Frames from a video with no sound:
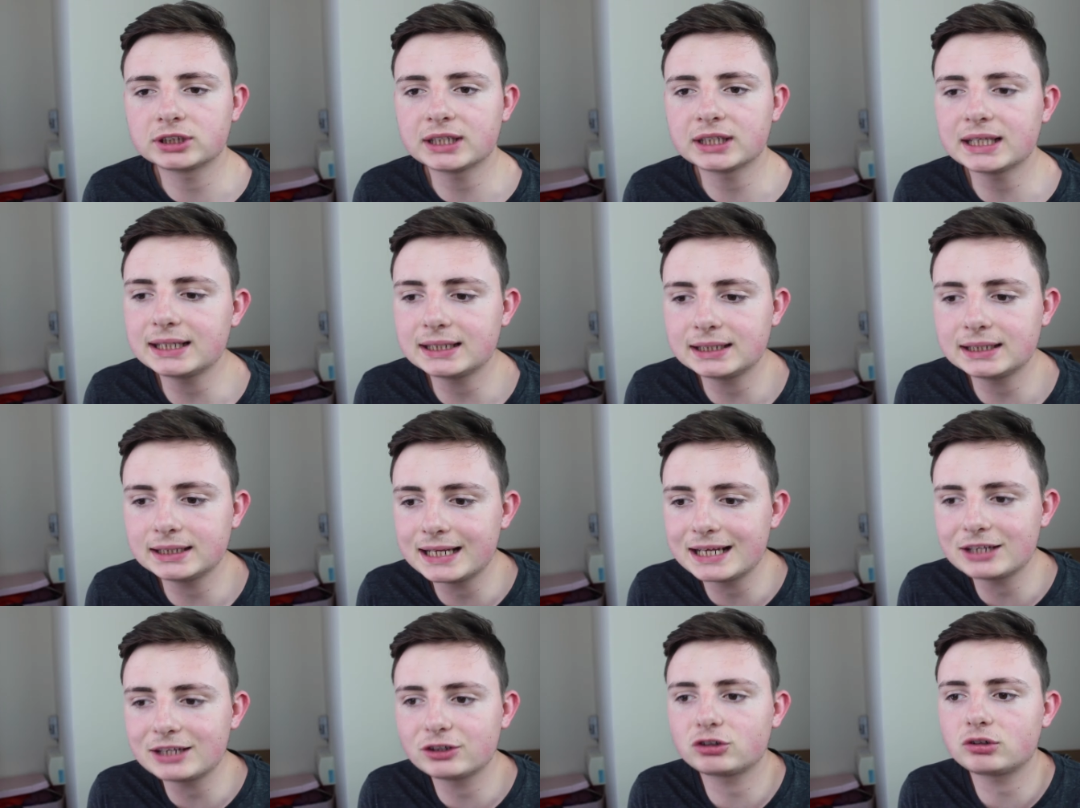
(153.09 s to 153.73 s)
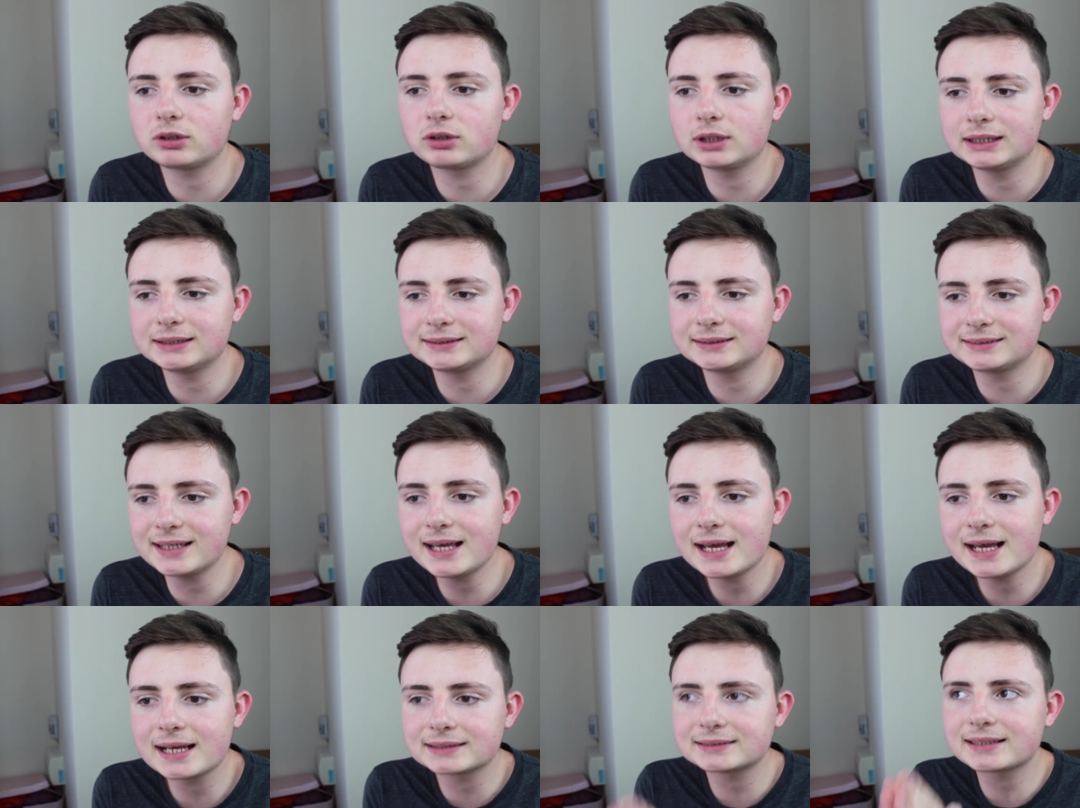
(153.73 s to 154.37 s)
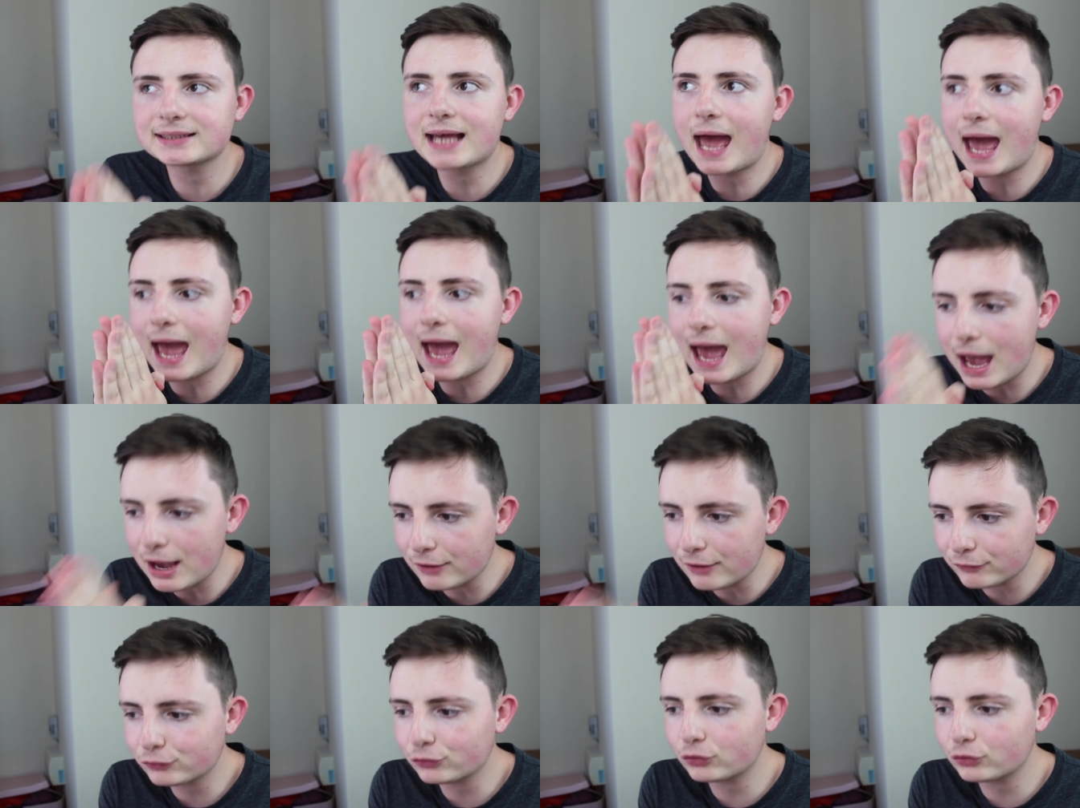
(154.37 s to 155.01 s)
He literally ticked
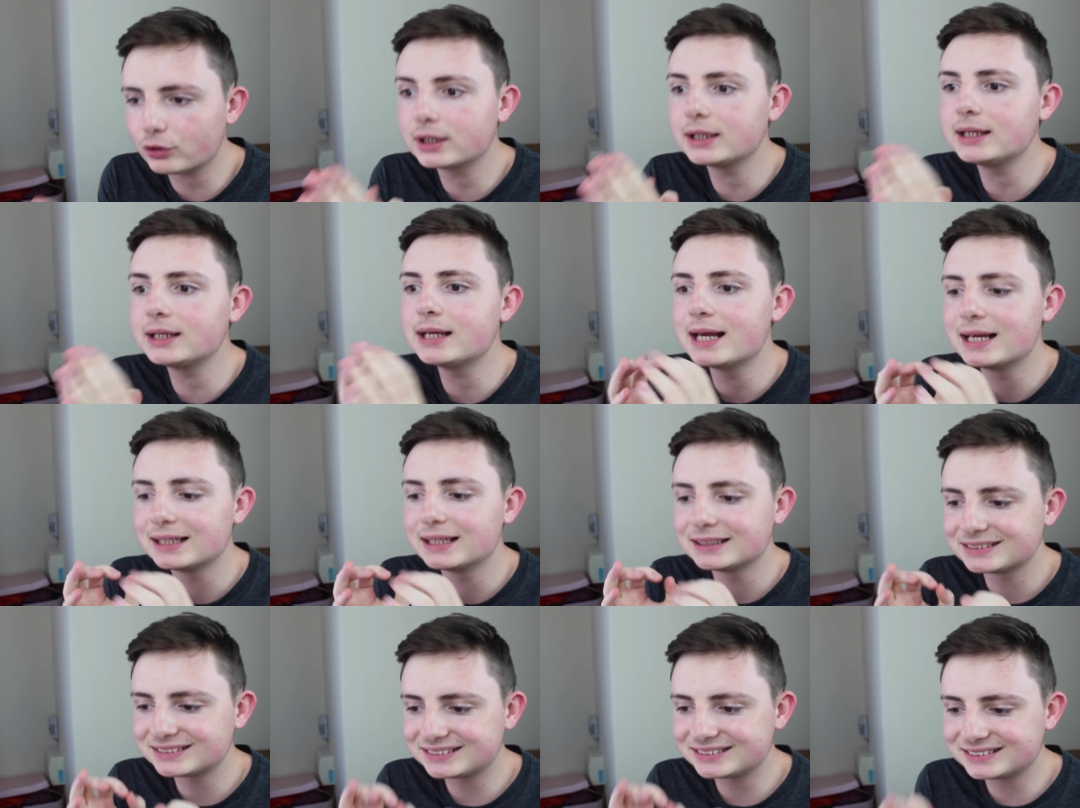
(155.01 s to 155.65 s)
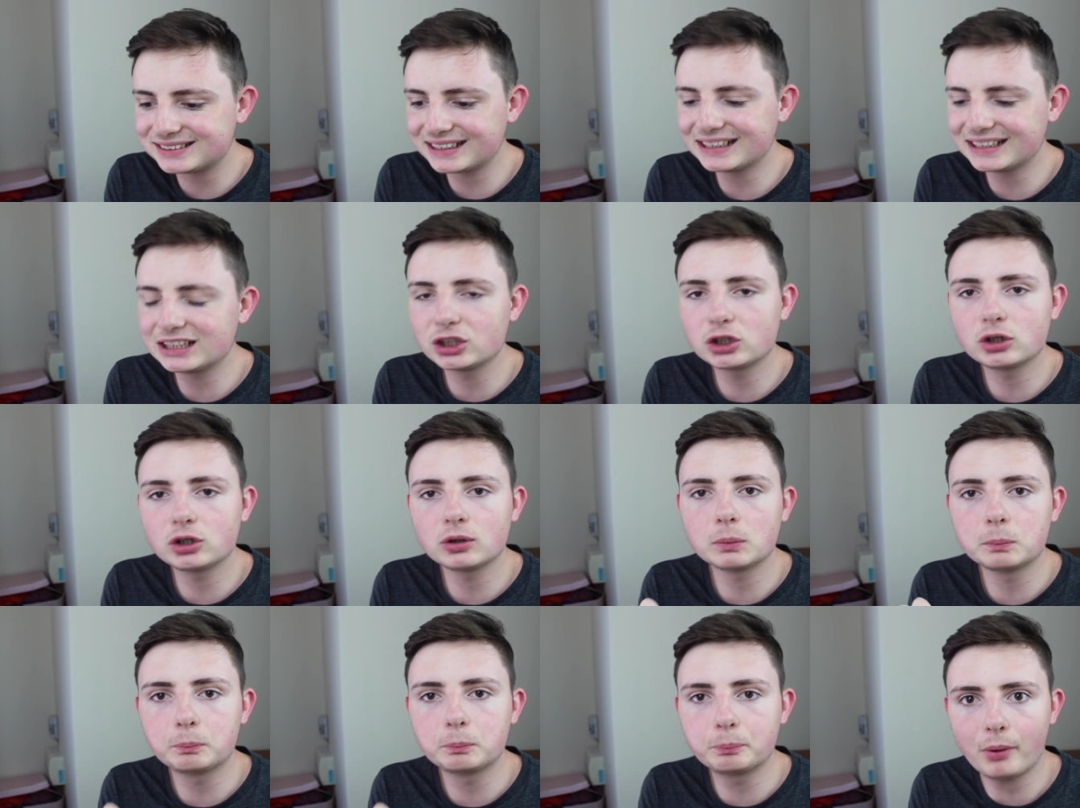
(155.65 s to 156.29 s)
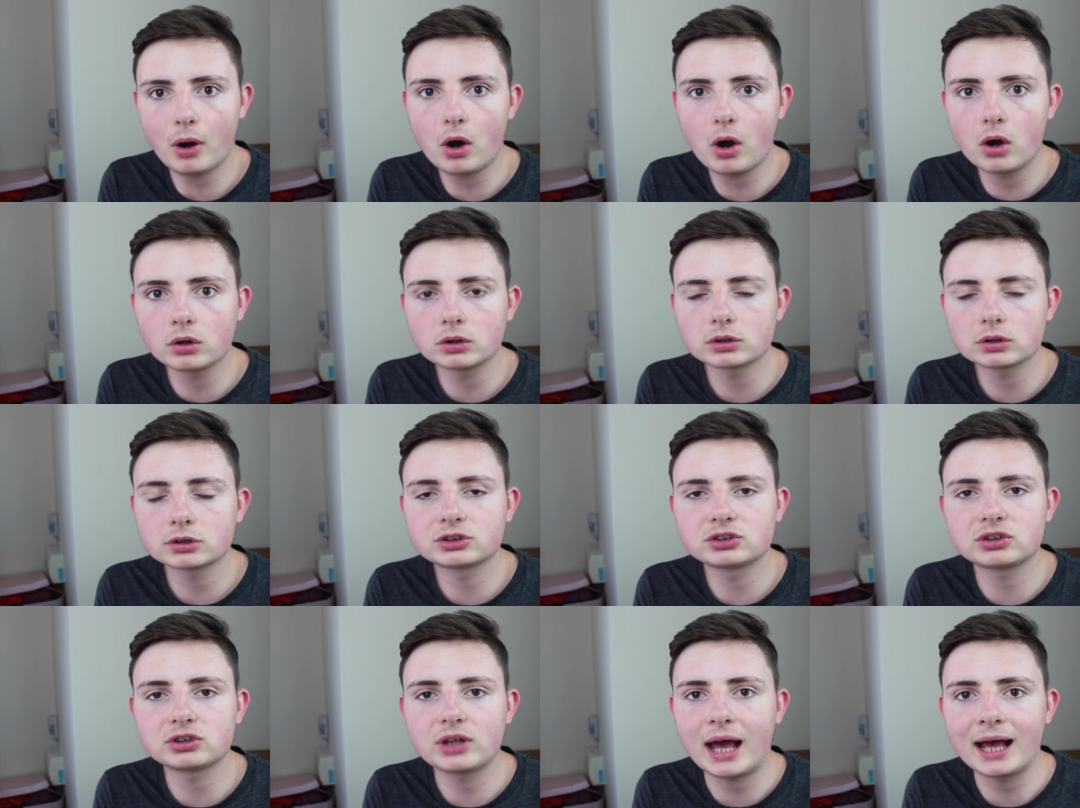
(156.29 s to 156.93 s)
every single
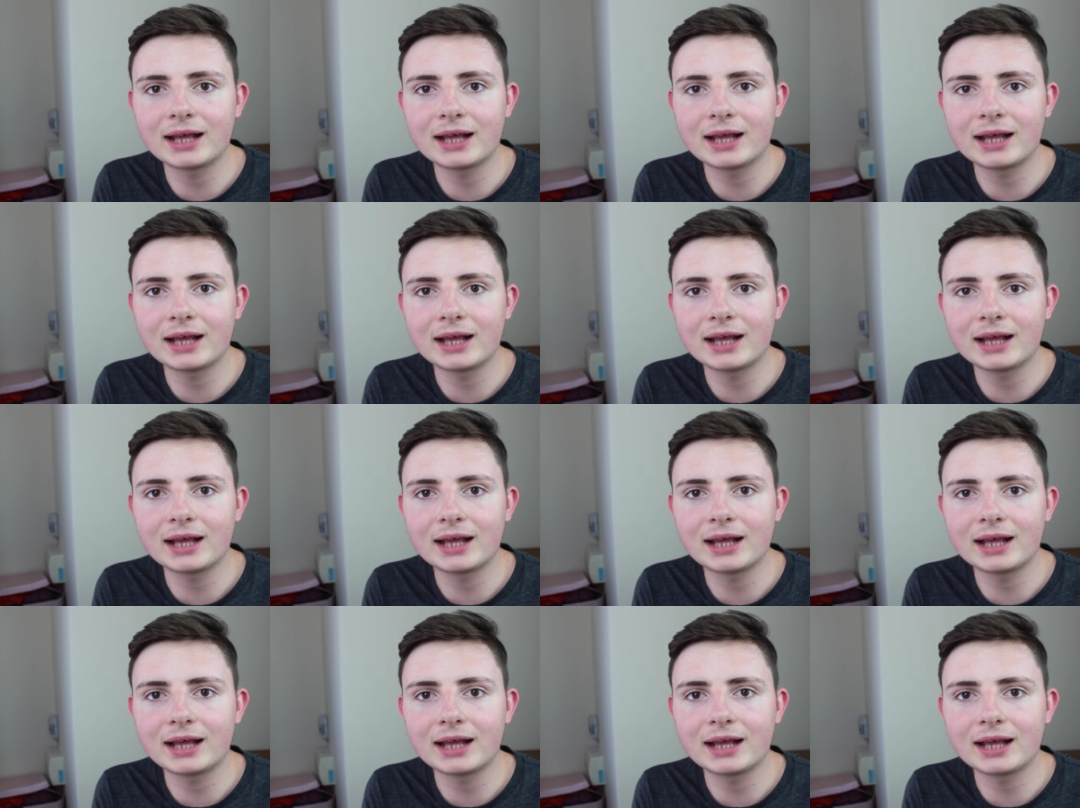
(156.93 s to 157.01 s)
box,